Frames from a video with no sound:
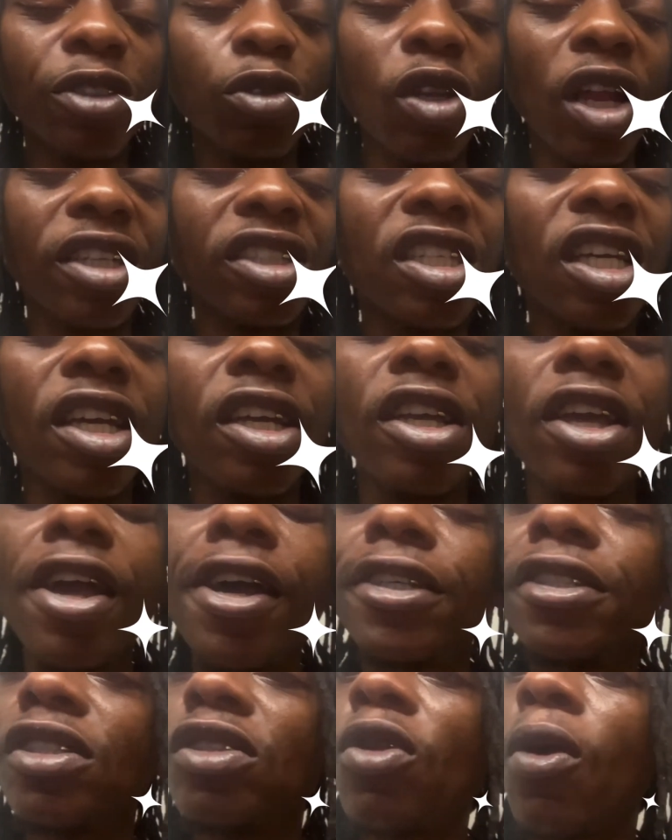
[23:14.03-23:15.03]
When I say
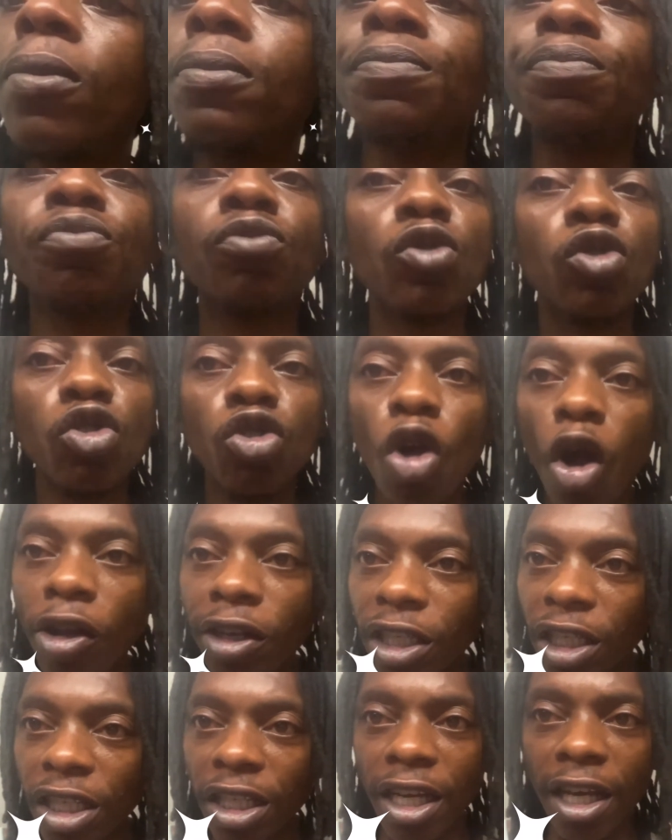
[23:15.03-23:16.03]
years,
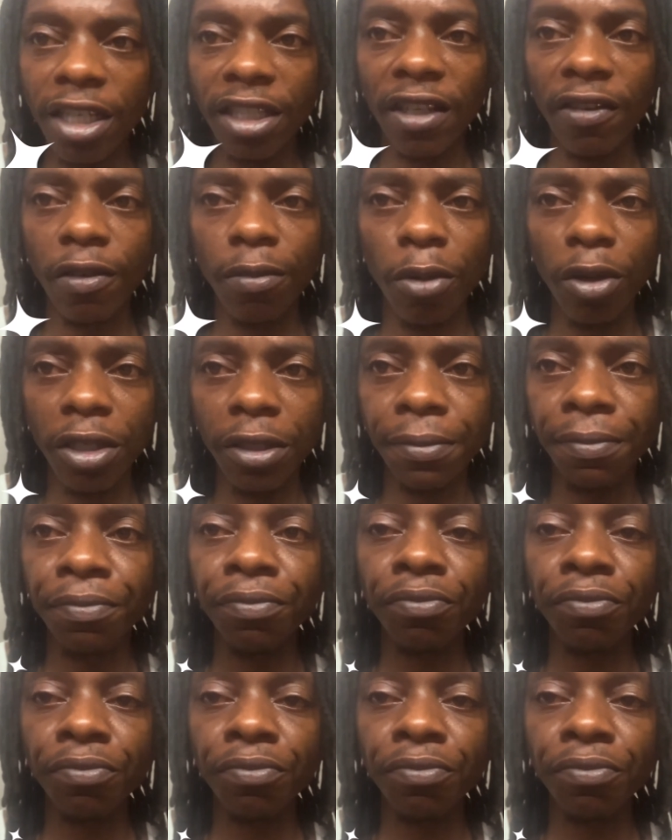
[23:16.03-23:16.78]
donkey years, everybody.